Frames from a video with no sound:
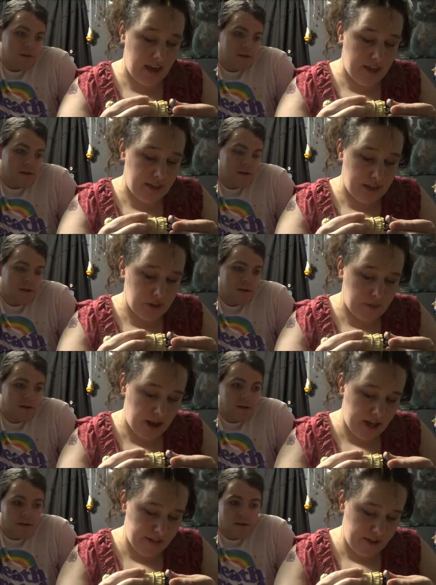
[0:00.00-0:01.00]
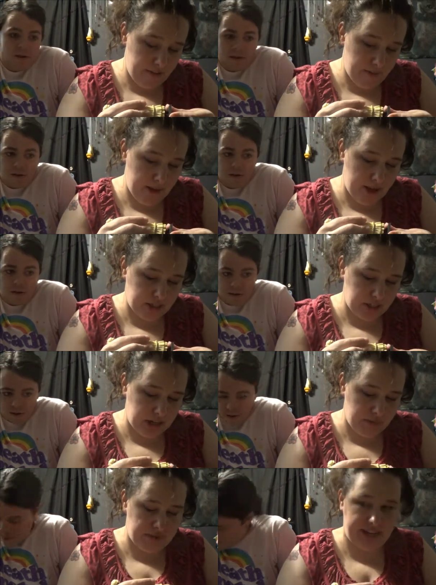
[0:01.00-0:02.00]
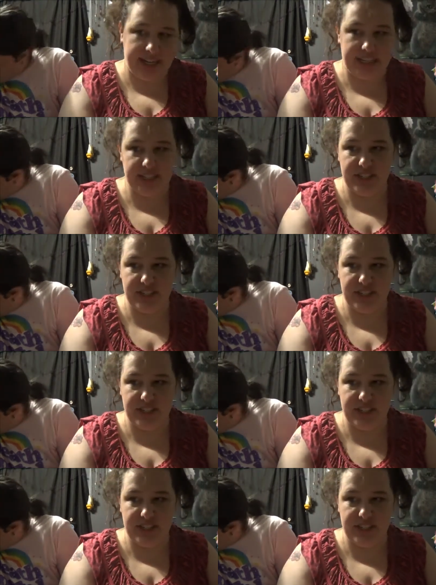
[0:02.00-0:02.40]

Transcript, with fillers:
Speaker 1: And that's what I love about Japanese